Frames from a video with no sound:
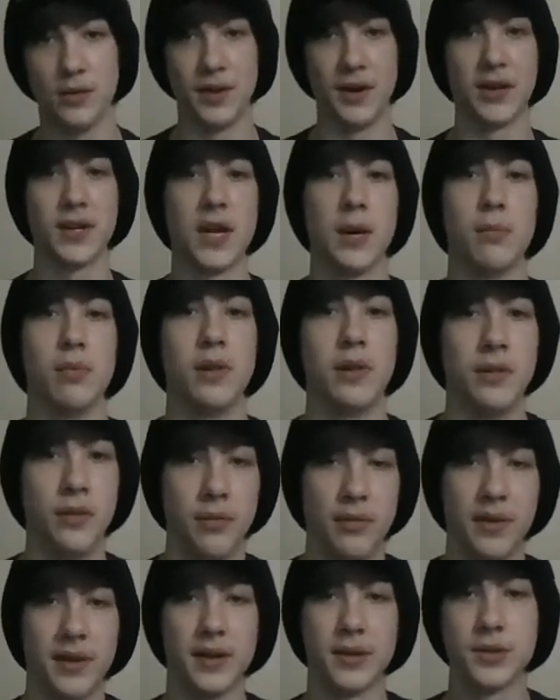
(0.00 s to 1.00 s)
and a couple other
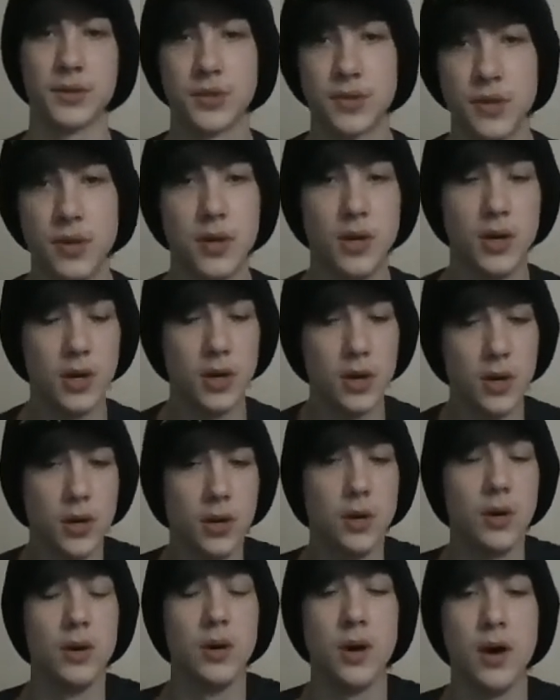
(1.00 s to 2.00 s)
things.
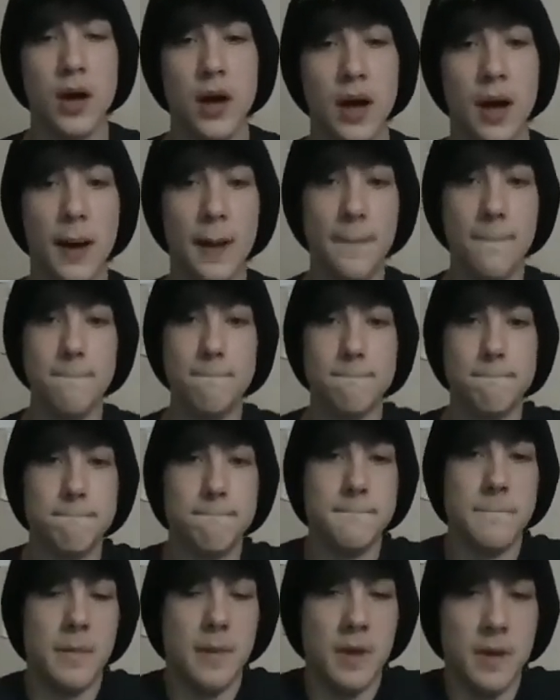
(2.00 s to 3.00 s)
Um,
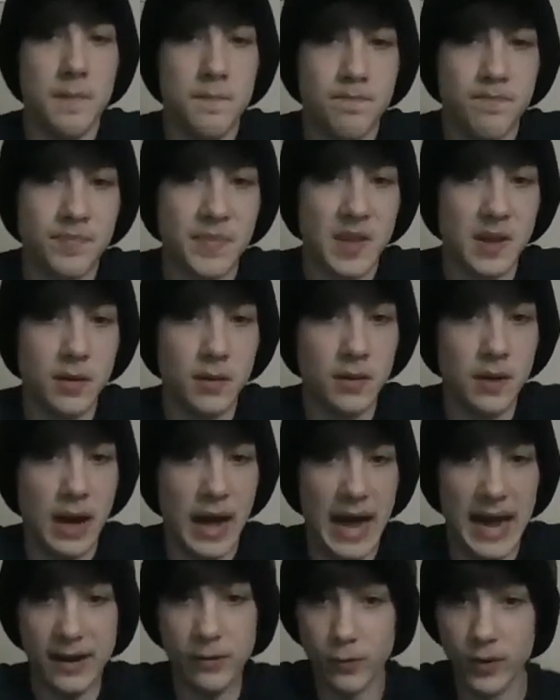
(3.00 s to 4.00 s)

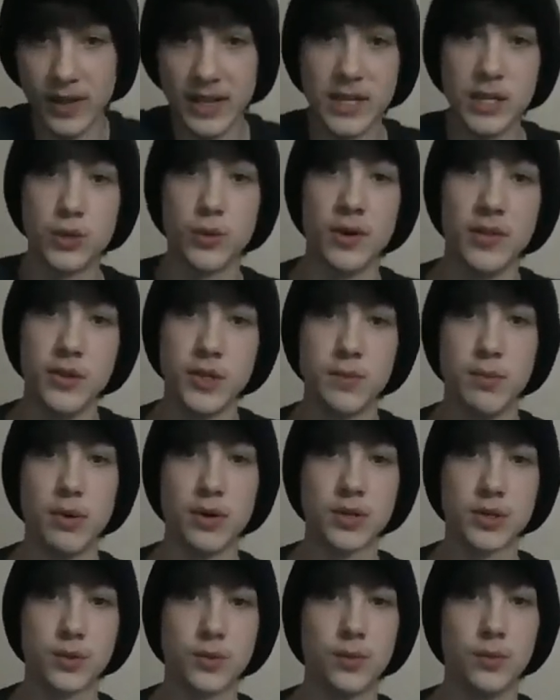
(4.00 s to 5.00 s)
I really enjoyed those
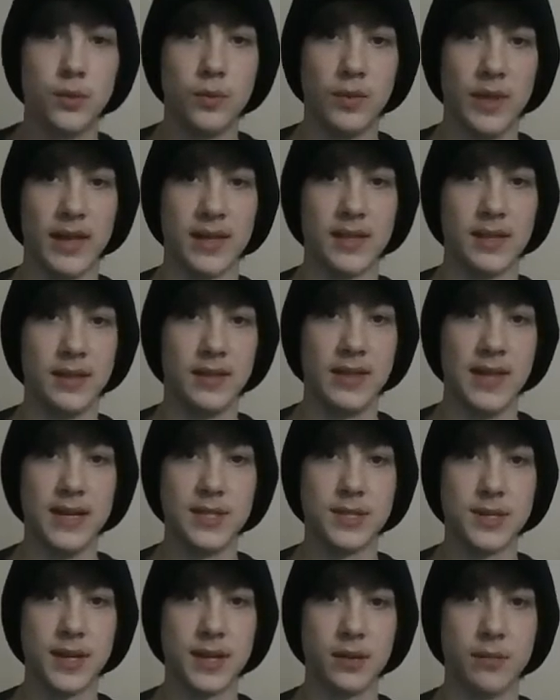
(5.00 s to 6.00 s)
books. Like the
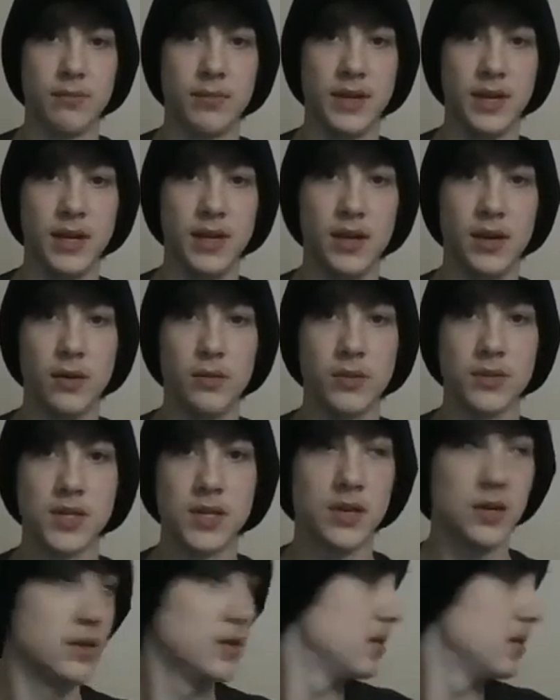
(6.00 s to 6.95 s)
encyclopedia, was it?